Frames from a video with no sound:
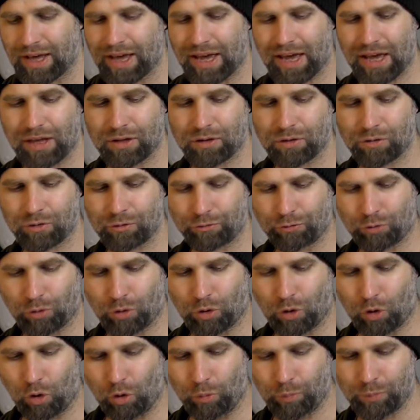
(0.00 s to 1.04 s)
And for
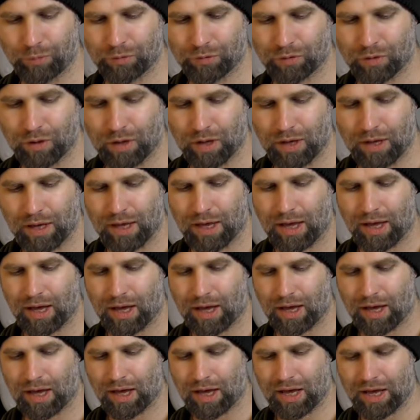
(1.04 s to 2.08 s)
hops,
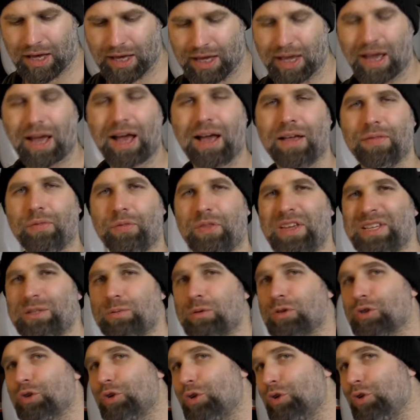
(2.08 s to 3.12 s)
this
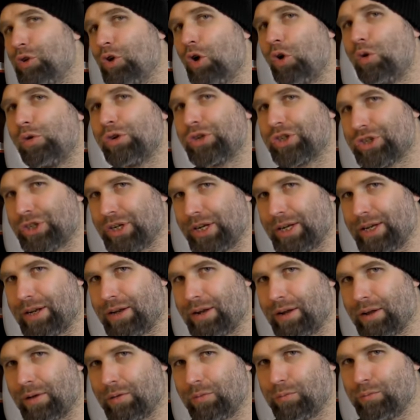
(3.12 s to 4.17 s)
was a
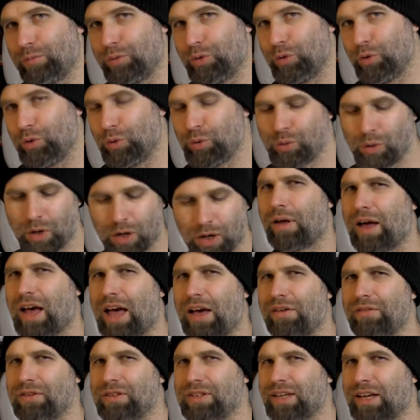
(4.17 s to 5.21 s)
no-chill brew. I
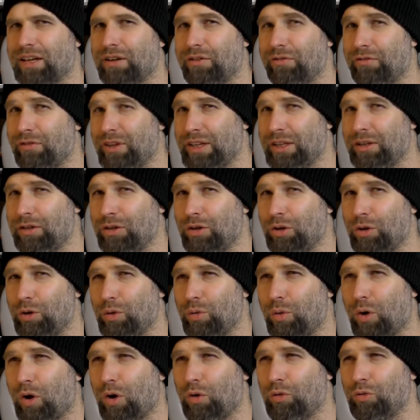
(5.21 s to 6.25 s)
haven't done a
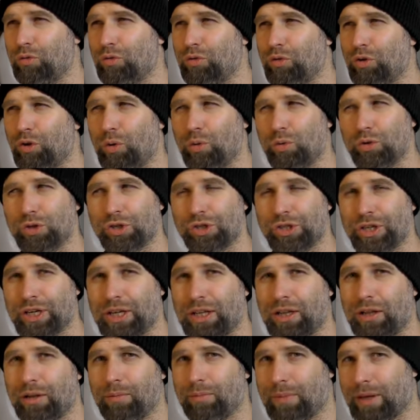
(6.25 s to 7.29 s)
video on
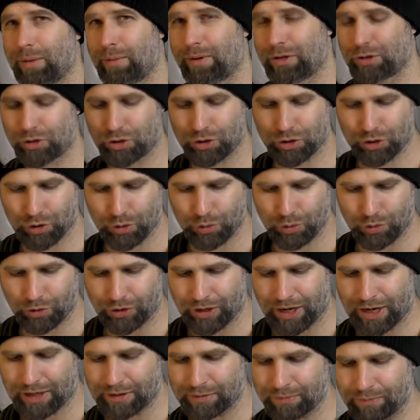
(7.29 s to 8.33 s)
no-chill. Maybe I should do
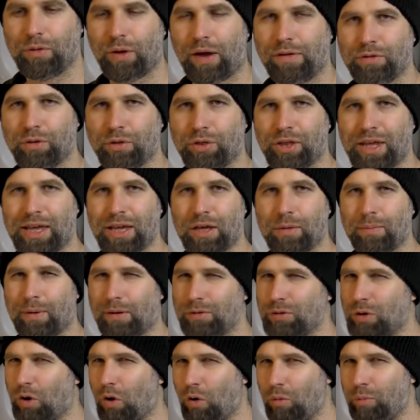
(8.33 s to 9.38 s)
that. You have to think
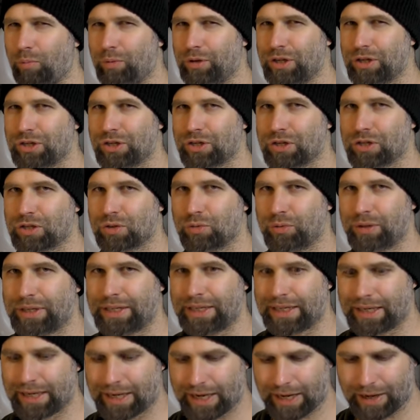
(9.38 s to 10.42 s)
about your hop additions,
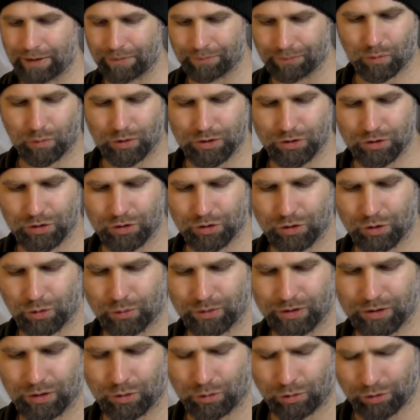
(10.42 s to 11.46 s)
really, when you're
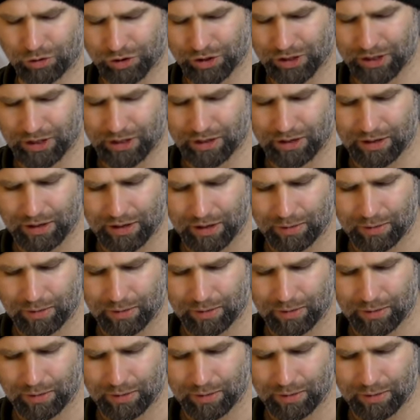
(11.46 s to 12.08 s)
doing no-chill.